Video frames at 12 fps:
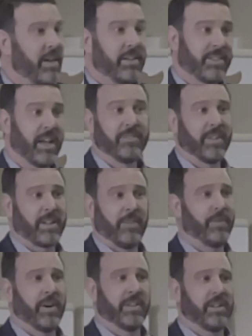Sounds like a
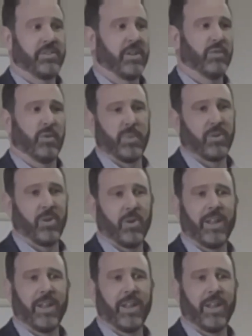fairly achievable goal.